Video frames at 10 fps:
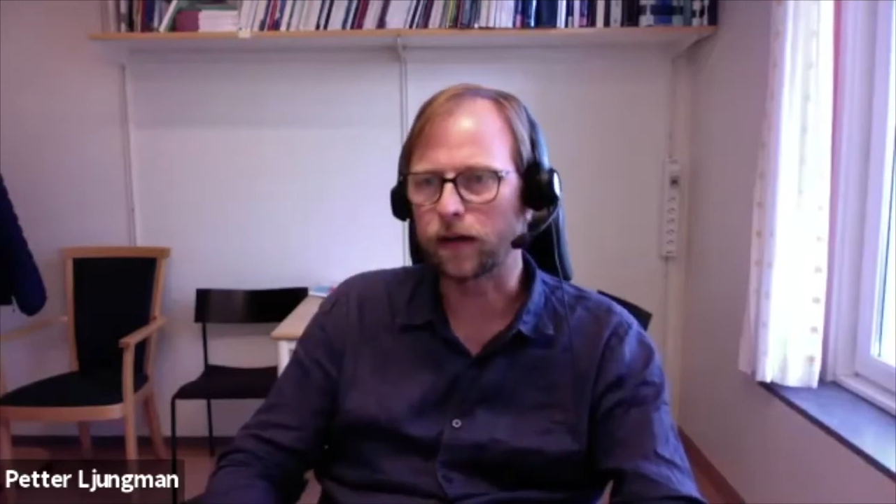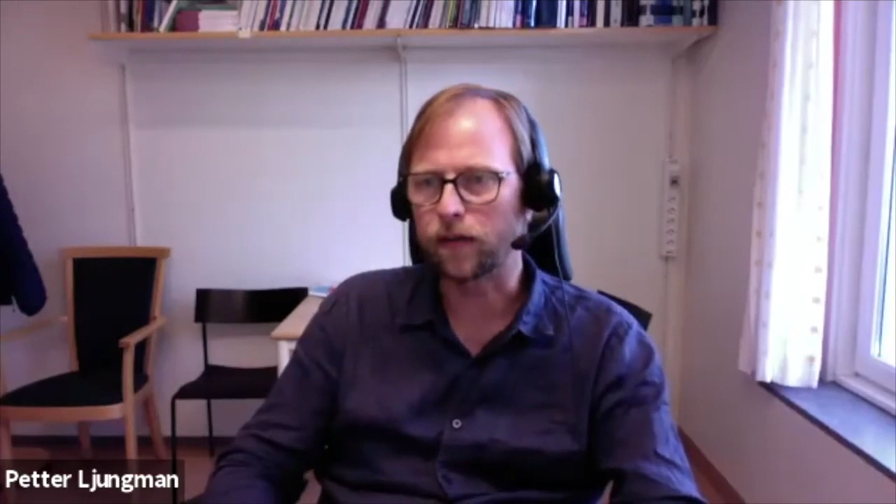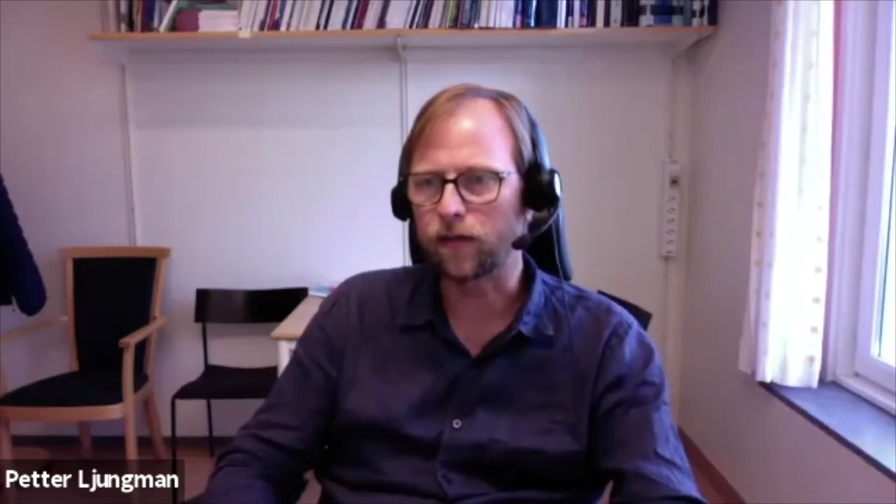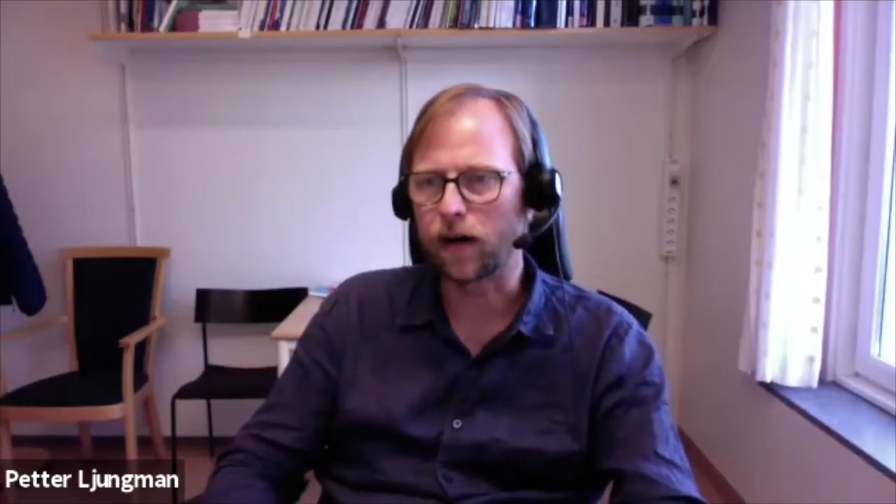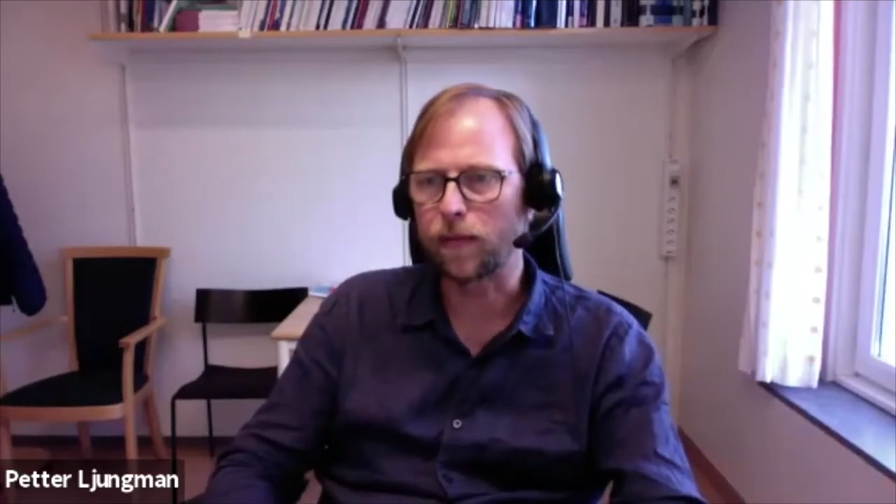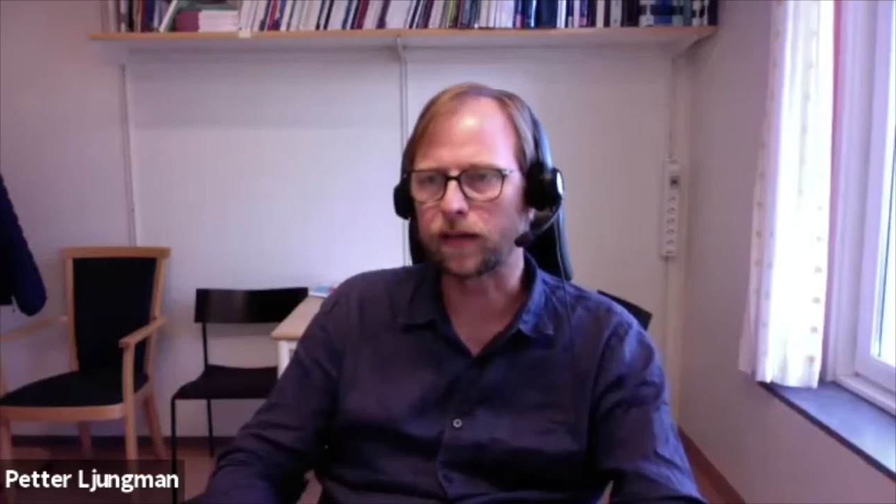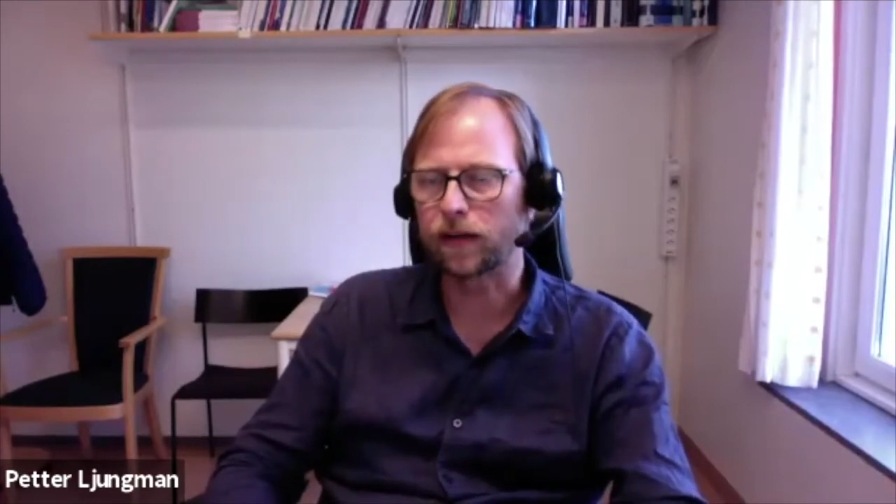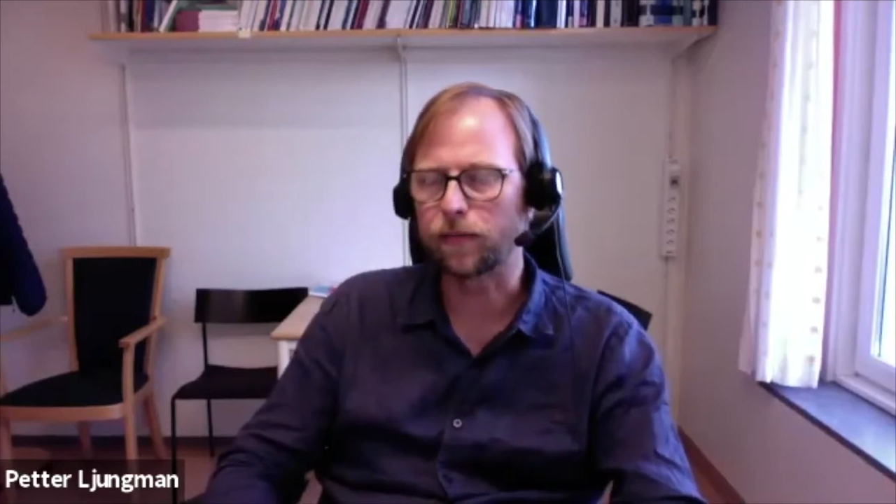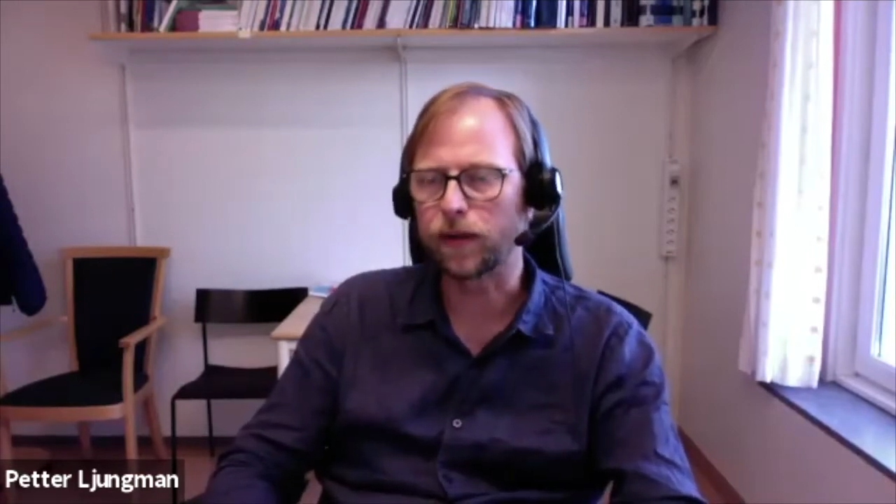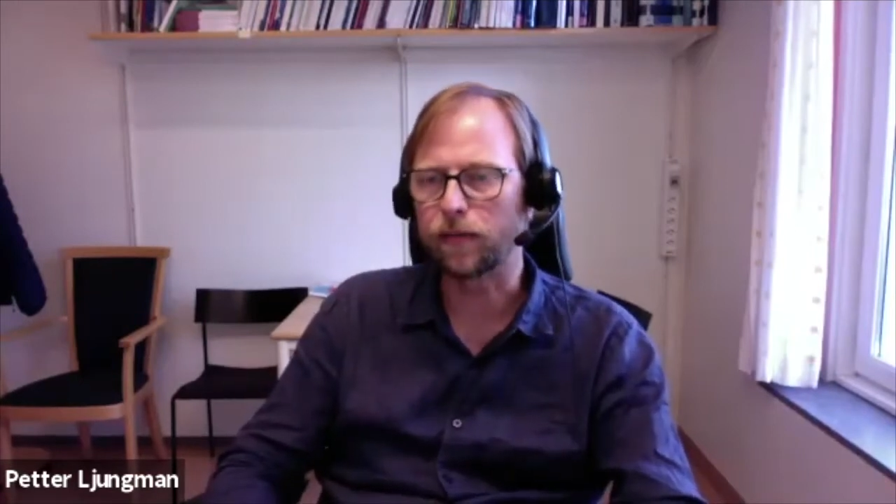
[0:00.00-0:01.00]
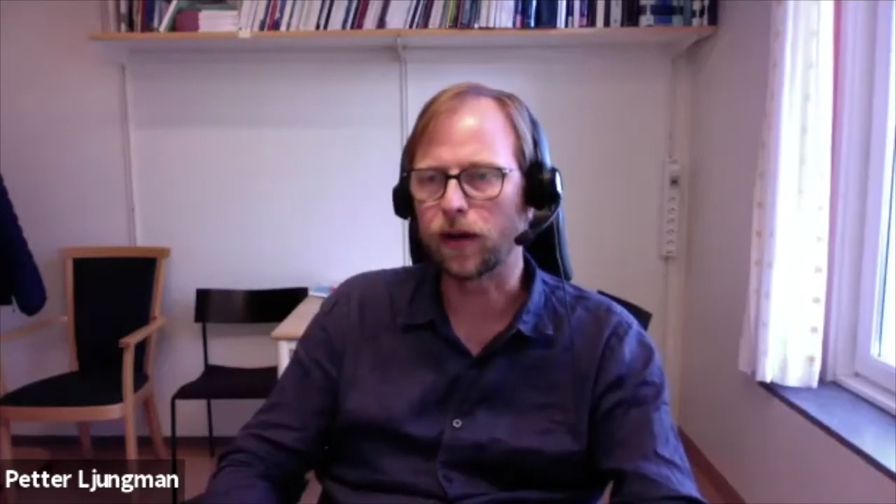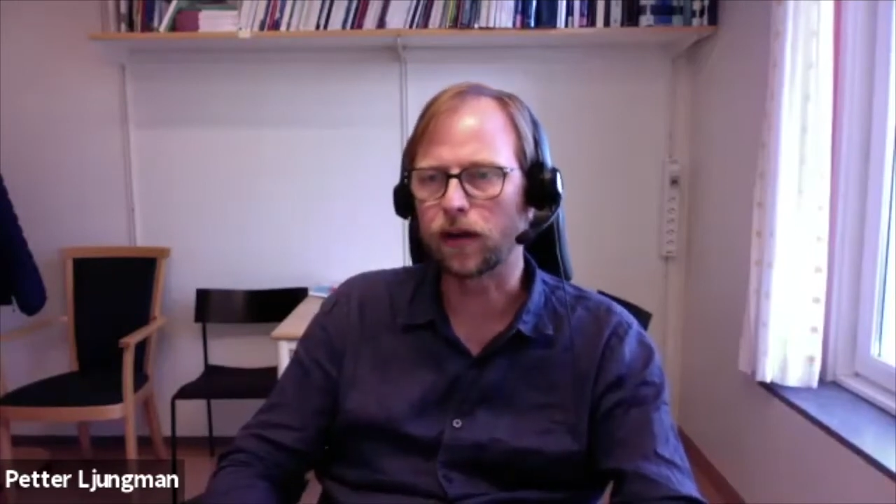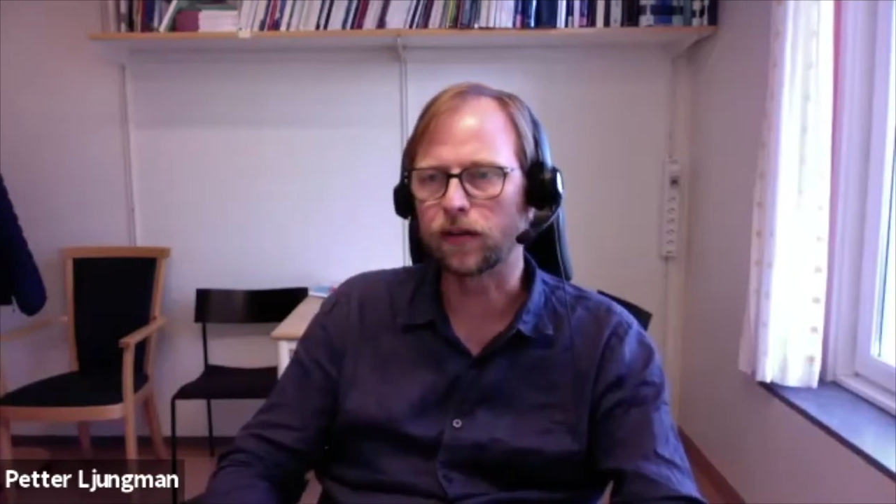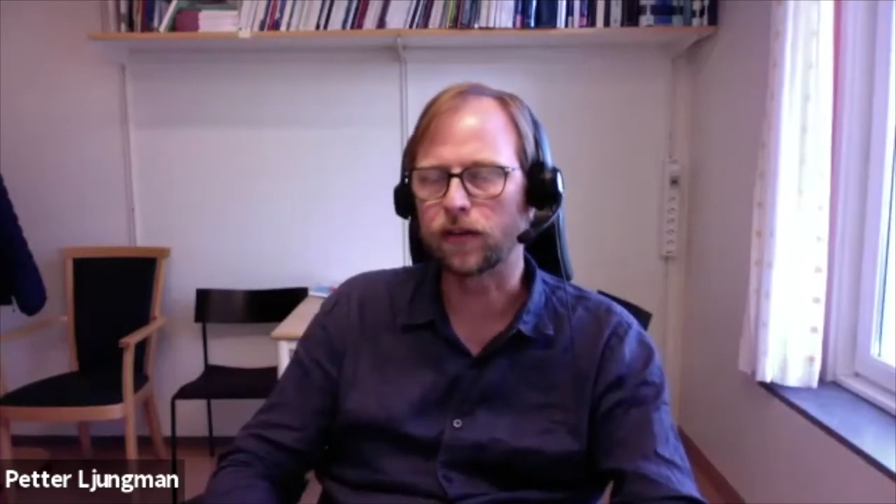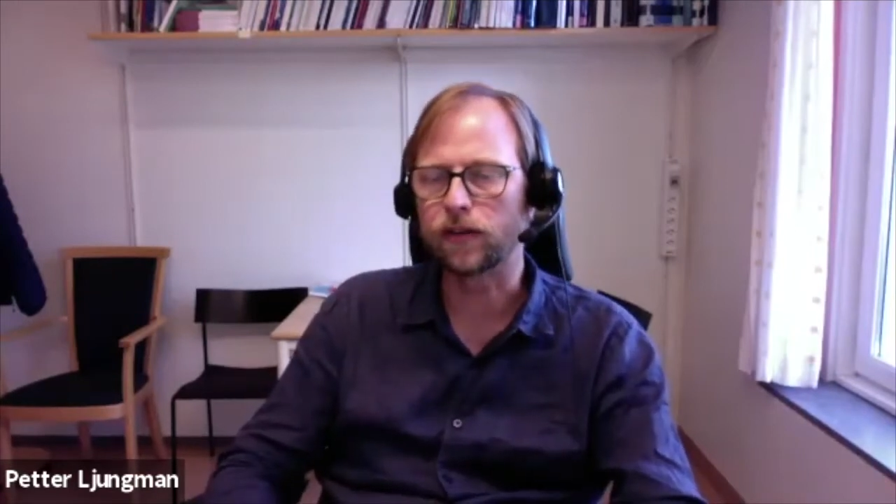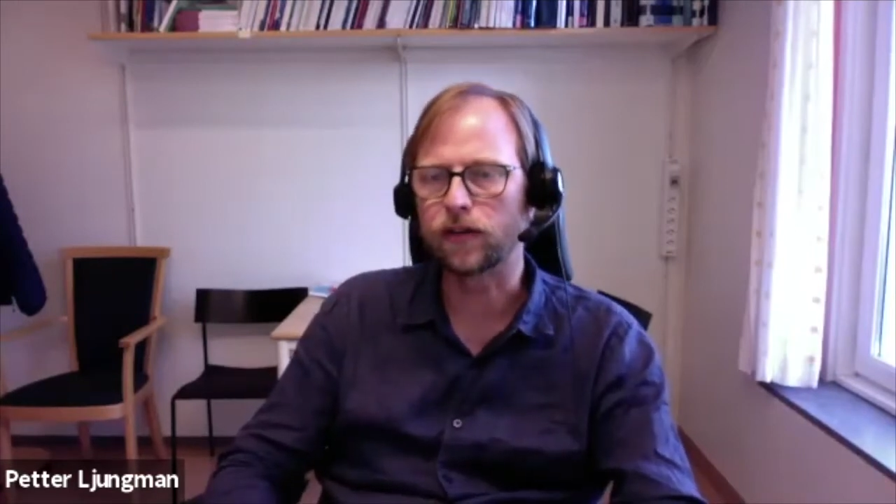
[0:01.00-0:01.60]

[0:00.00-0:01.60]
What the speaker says: Environmental Epidemiology.